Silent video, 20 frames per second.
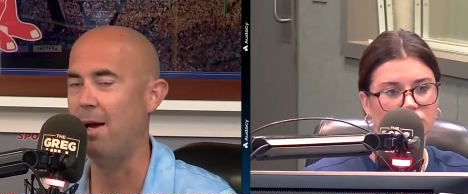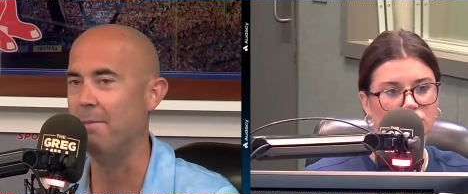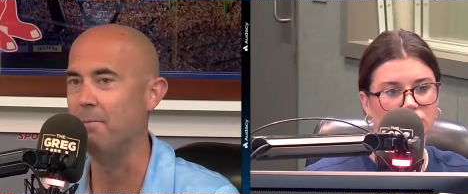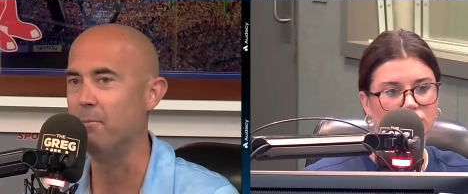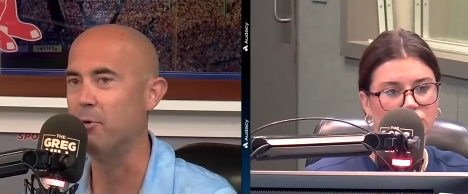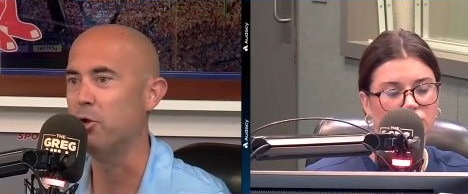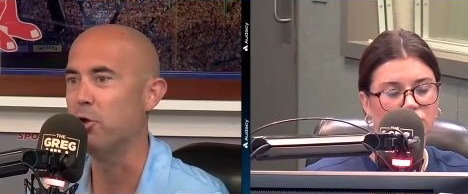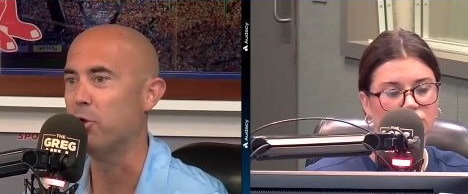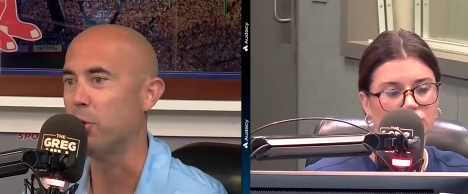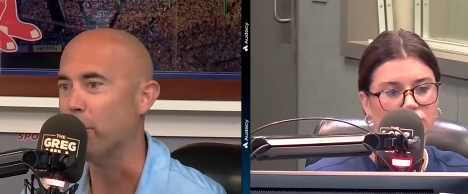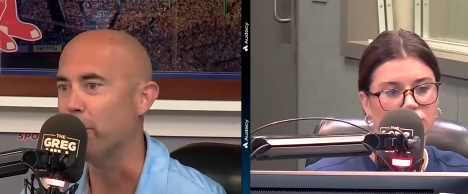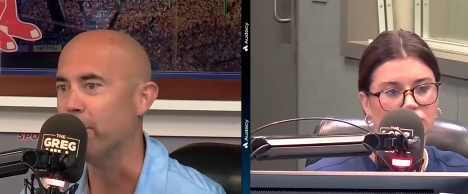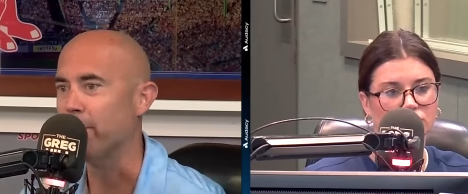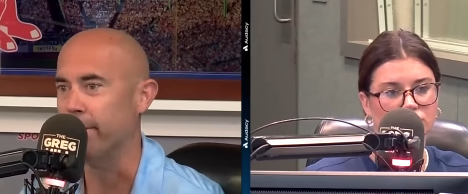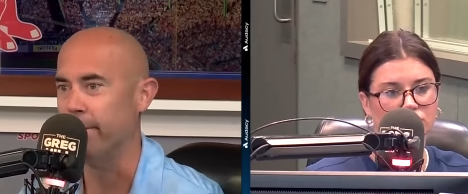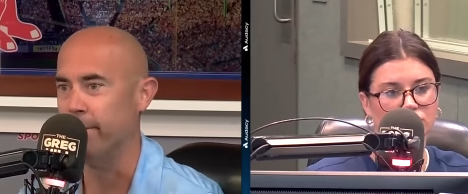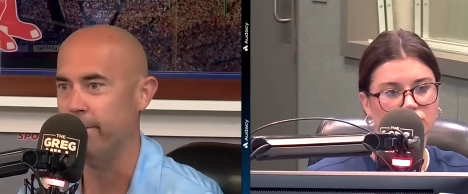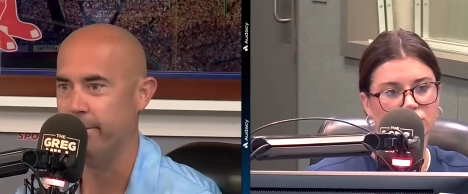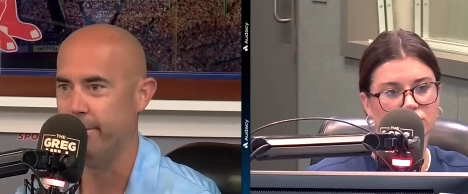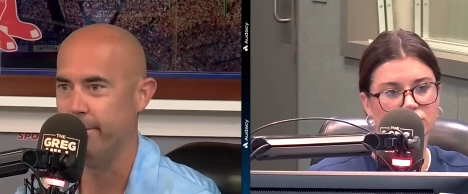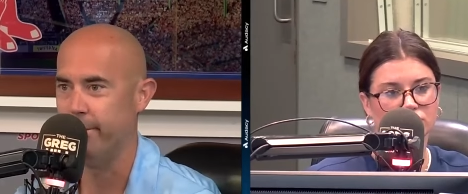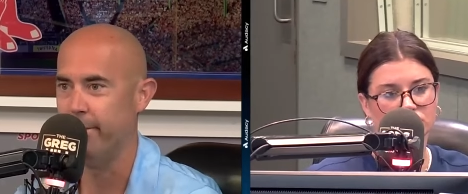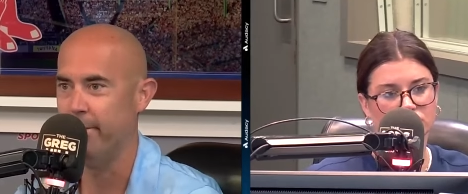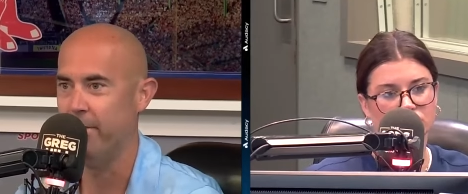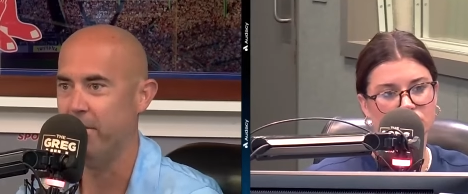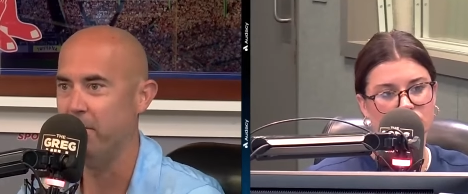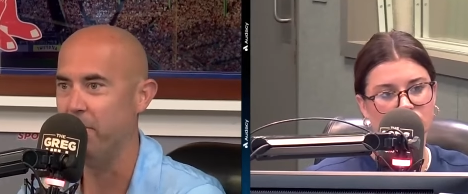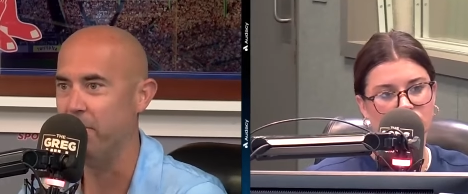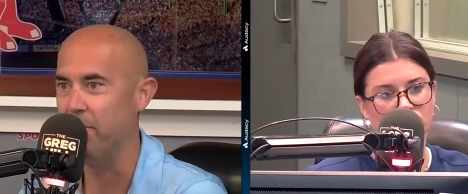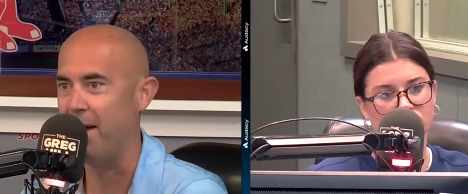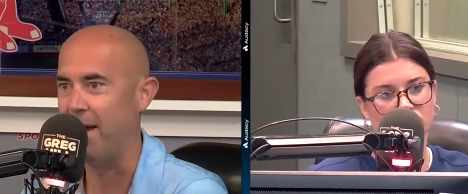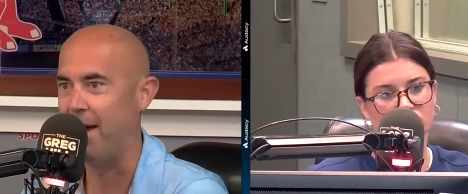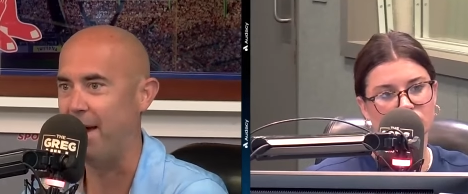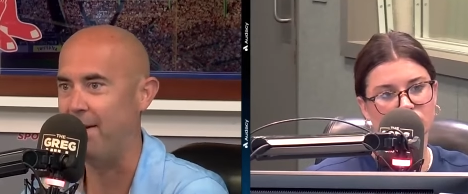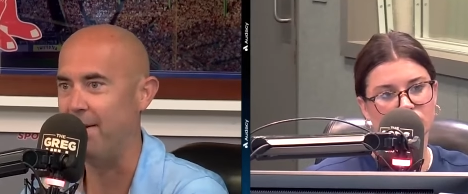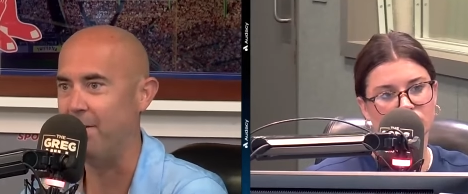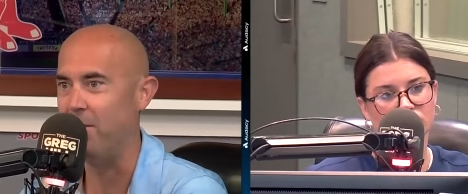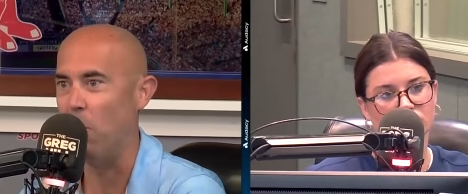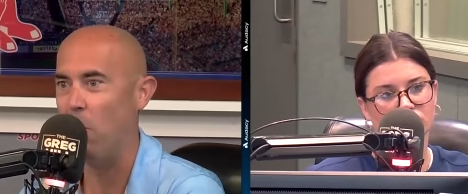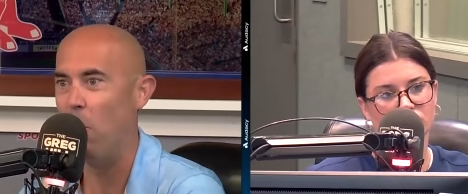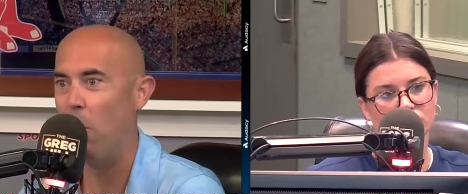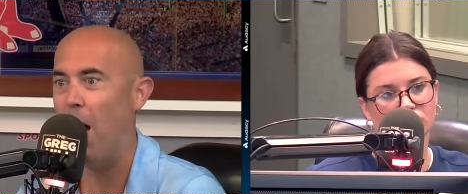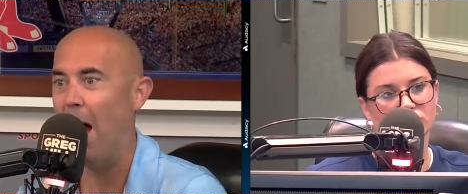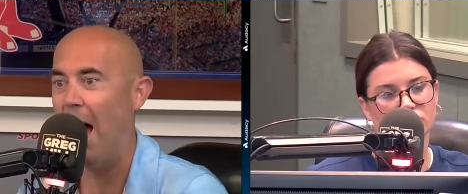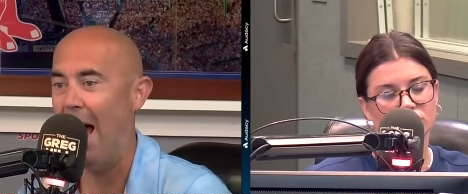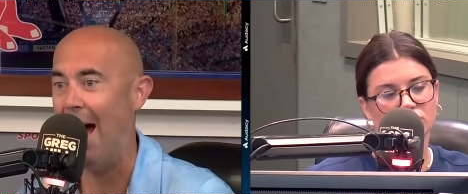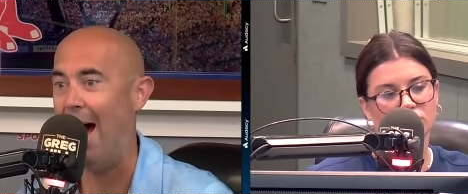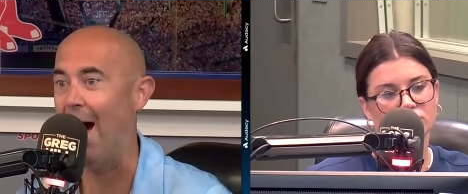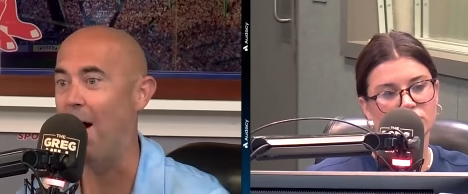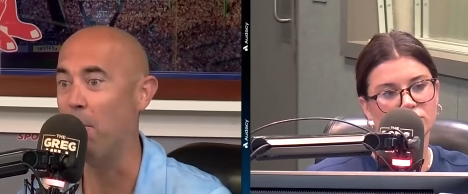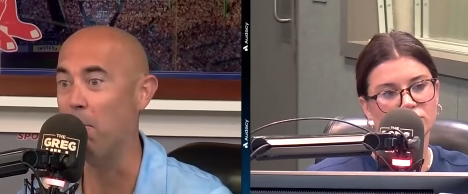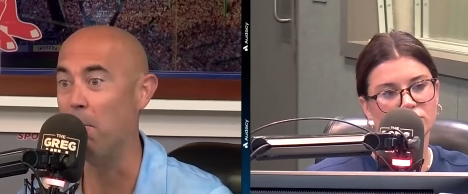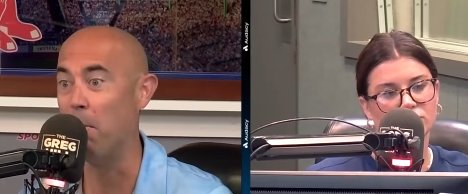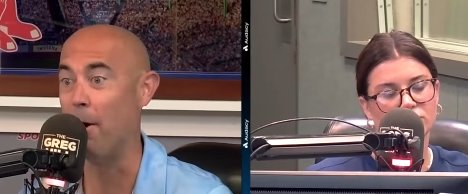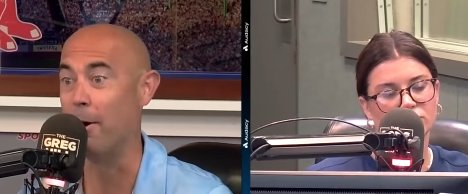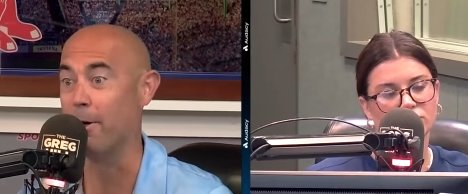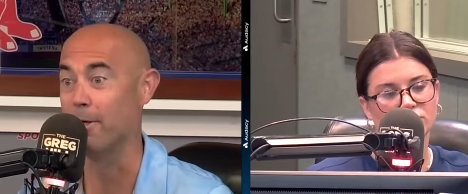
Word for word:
Speaker 1: I am certain that how